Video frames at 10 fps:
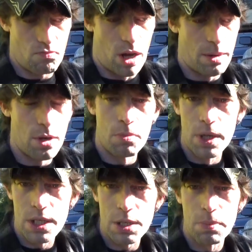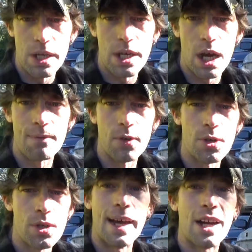minding my own business, being
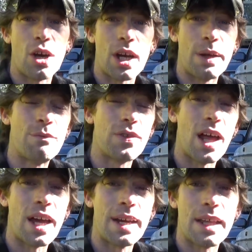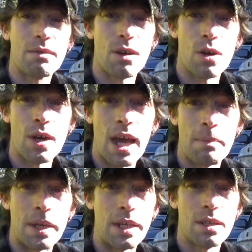careful, and a car came flying down the road
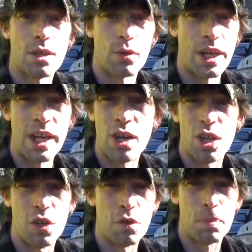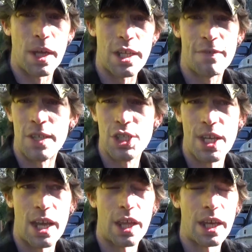at me, careening all over the place,
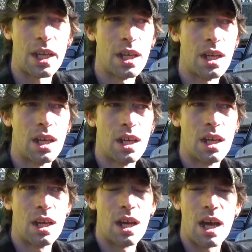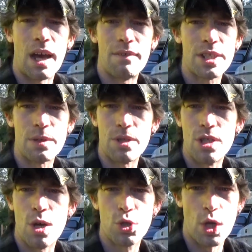fishtailing, obviously with
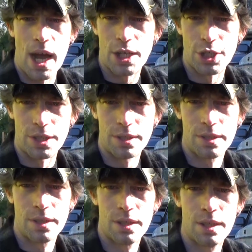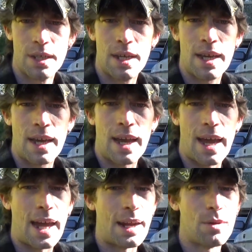no traction,
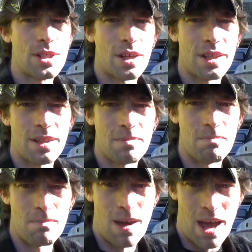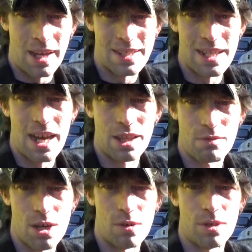and it was on my side of the
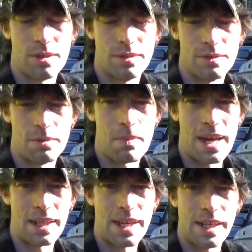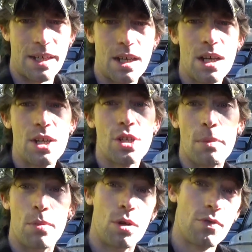road. It was in my lane. So
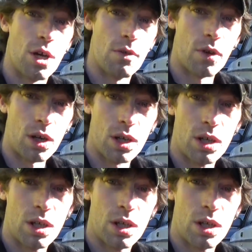I moved over